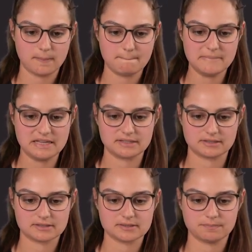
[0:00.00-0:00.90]

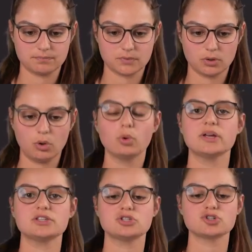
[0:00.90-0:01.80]
meters.
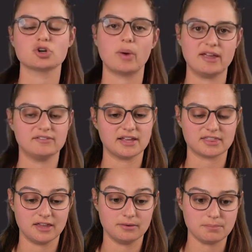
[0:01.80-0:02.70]
Always use your wavelength
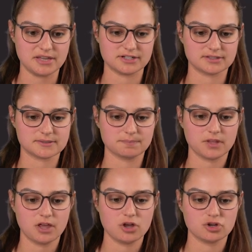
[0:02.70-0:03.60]
in meters.
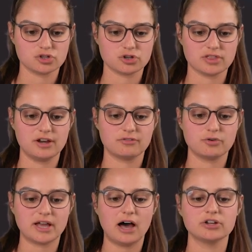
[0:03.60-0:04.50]
So then if
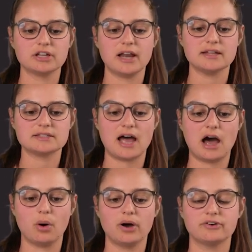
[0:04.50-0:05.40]
we calculate
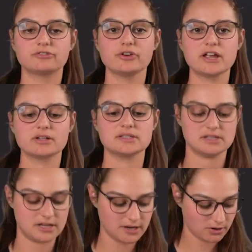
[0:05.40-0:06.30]
our
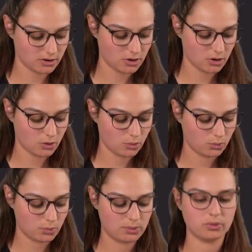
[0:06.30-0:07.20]
frequency,
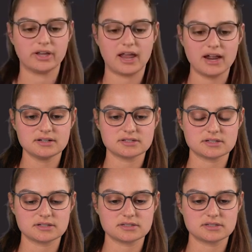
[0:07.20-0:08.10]
we will get
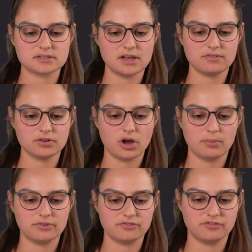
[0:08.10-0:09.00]

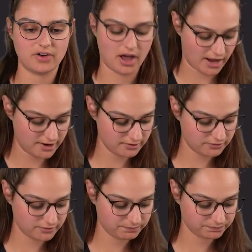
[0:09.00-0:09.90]
7,5